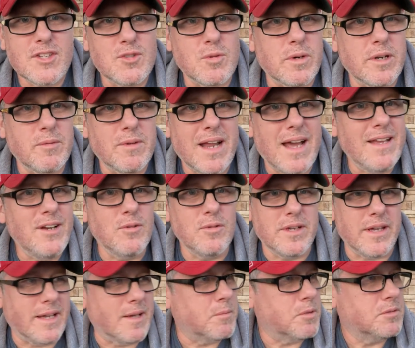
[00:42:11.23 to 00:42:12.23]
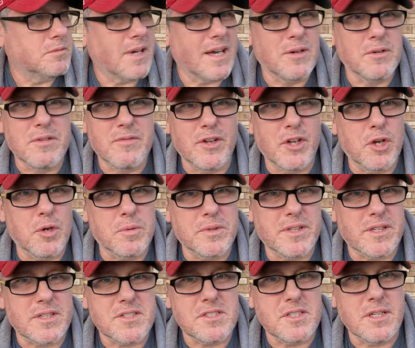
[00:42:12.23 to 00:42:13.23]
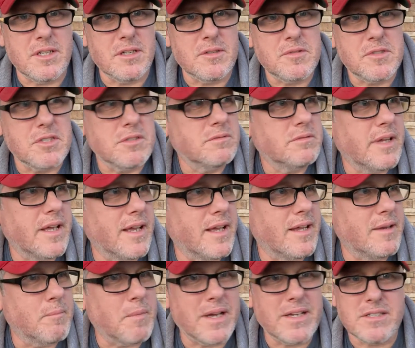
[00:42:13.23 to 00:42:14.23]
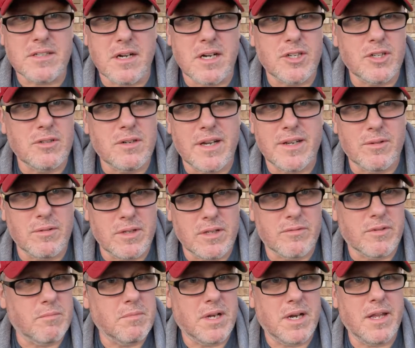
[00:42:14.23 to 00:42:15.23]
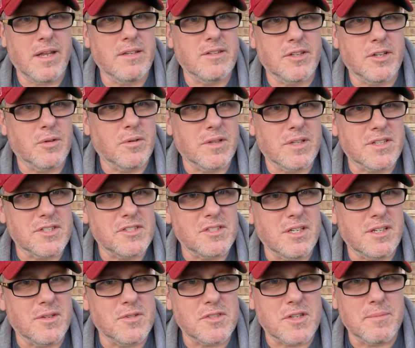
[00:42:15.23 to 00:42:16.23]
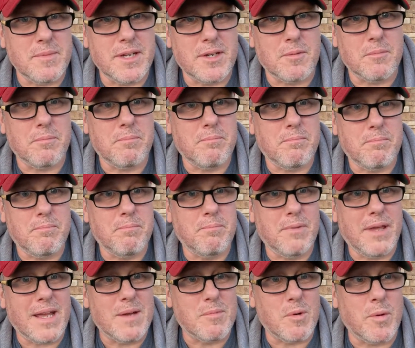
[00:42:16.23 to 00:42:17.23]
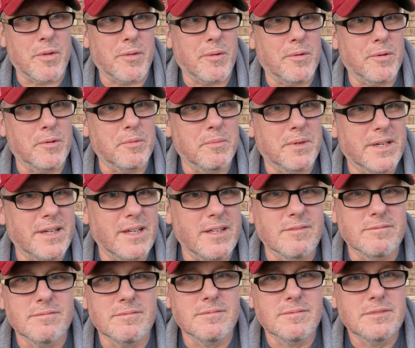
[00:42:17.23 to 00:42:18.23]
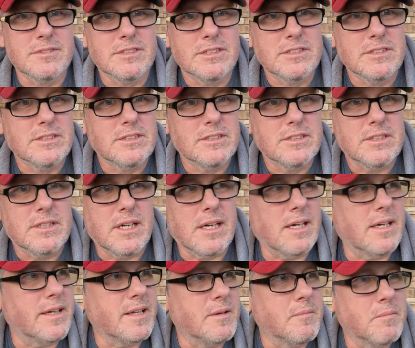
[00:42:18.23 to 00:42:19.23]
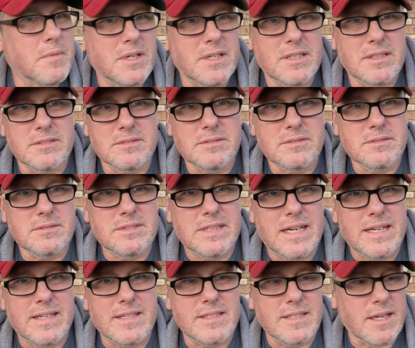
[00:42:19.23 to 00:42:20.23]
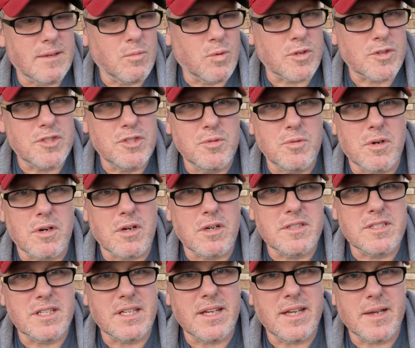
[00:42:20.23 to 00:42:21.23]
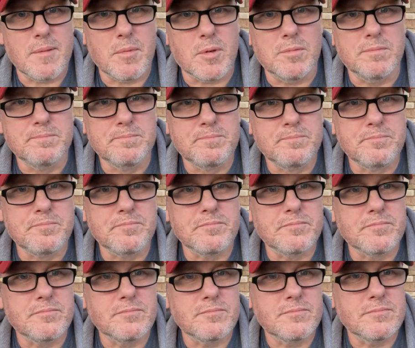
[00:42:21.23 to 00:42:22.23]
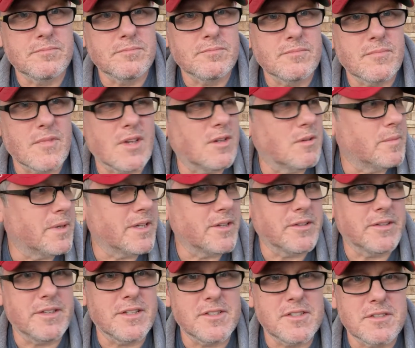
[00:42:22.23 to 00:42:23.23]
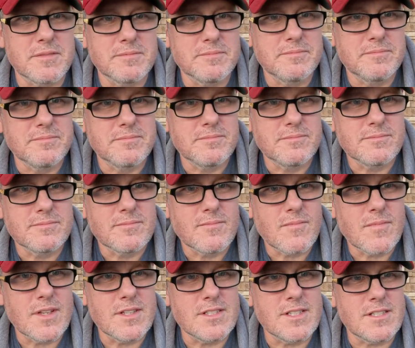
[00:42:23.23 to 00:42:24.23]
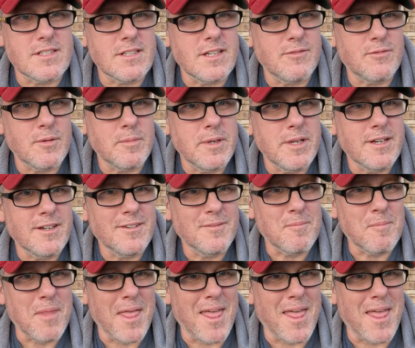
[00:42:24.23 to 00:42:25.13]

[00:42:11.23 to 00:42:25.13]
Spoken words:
21. I don't gamble. I don't even go in the casinos. And my daughter, I don't give her money to go to the casinos. I make her gamble with her own money. I am not into it. I work too hard to gamble. Oh my goodness. Is it safe for me here?